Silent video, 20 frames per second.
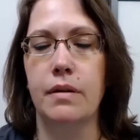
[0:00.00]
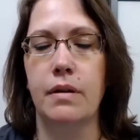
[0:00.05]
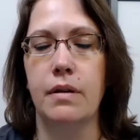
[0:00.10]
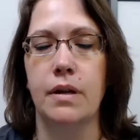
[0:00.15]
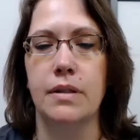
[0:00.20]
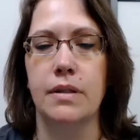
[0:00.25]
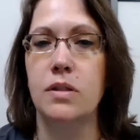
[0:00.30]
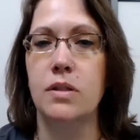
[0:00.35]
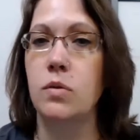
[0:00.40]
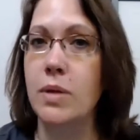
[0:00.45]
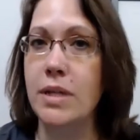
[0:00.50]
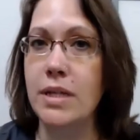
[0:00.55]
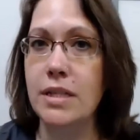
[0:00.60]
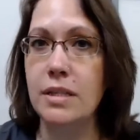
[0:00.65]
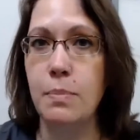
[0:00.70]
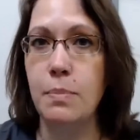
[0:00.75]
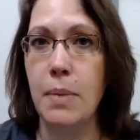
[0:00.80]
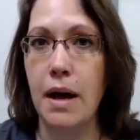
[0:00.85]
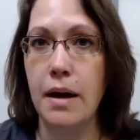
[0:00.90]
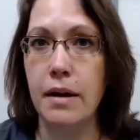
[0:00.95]
squeeze
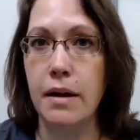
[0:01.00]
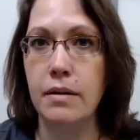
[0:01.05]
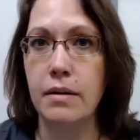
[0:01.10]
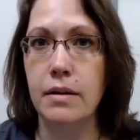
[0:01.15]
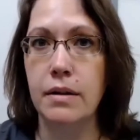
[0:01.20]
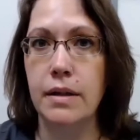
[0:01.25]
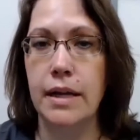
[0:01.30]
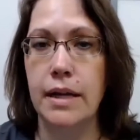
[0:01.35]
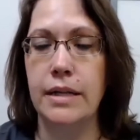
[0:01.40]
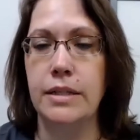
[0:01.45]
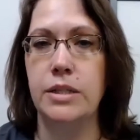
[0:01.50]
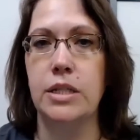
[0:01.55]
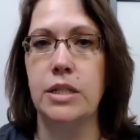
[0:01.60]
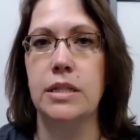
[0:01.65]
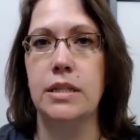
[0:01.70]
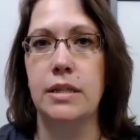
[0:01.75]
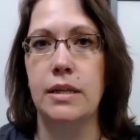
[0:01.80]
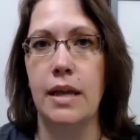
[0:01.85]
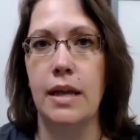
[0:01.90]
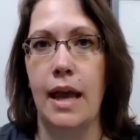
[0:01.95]
bottle and
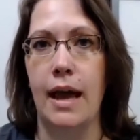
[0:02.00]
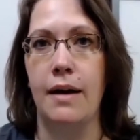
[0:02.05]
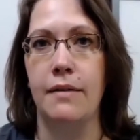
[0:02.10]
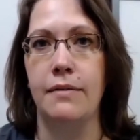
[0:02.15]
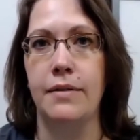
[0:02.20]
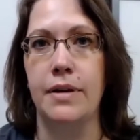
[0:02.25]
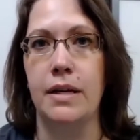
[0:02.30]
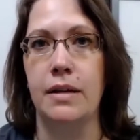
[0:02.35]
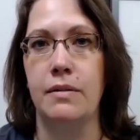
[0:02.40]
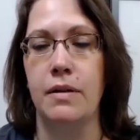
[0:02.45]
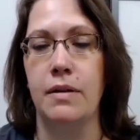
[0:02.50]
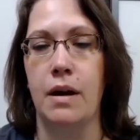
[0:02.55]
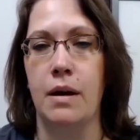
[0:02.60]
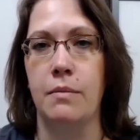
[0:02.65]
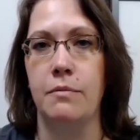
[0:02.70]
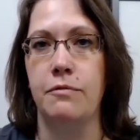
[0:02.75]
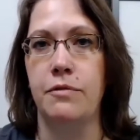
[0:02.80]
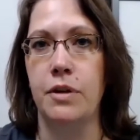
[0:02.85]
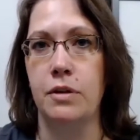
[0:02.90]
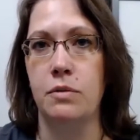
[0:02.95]
just have it
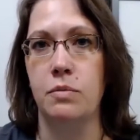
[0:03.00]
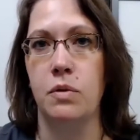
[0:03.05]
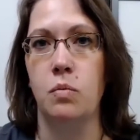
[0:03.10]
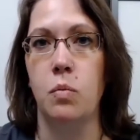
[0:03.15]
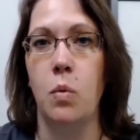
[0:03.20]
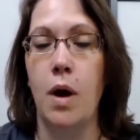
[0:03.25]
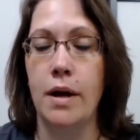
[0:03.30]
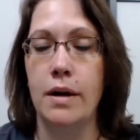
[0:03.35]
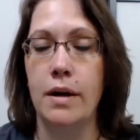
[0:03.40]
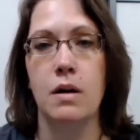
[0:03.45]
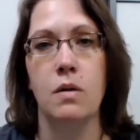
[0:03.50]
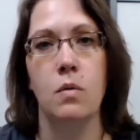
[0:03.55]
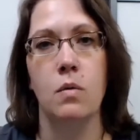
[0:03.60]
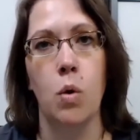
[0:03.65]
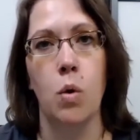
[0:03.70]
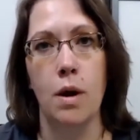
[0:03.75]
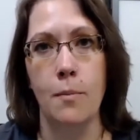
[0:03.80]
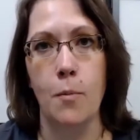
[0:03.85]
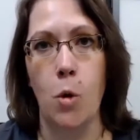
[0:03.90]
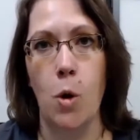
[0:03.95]
filled with water or
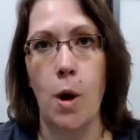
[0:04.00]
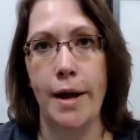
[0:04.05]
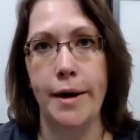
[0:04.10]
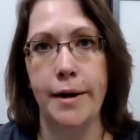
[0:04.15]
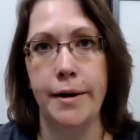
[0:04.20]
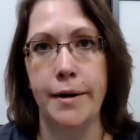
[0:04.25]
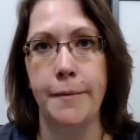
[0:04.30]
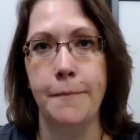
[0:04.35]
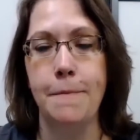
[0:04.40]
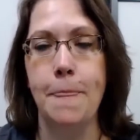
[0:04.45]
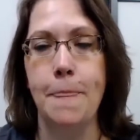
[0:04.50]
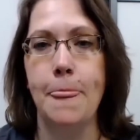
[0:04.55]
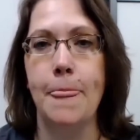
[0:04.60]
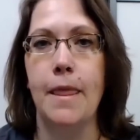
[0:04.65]
warm water.